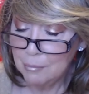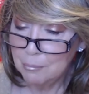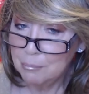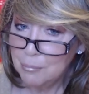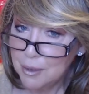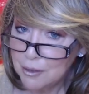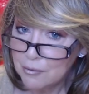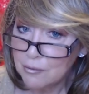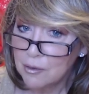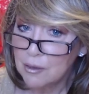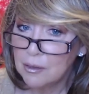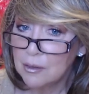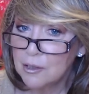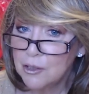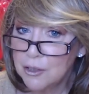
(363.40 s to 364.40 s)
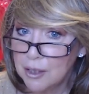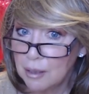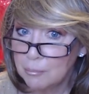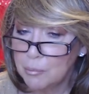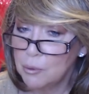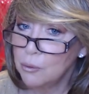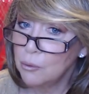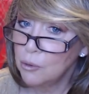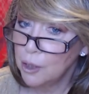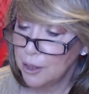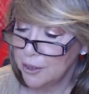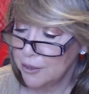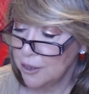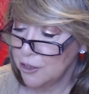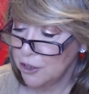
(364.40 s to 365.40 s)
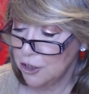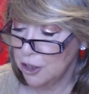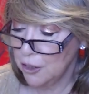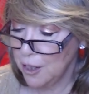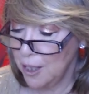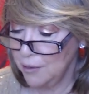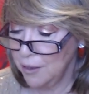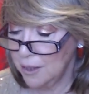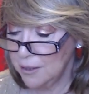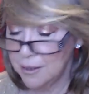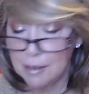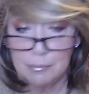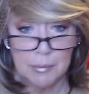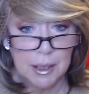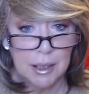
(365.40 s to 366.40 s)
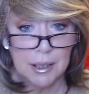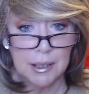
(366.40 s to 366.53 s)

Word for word: mineral shampoo or conditioner. And they sent me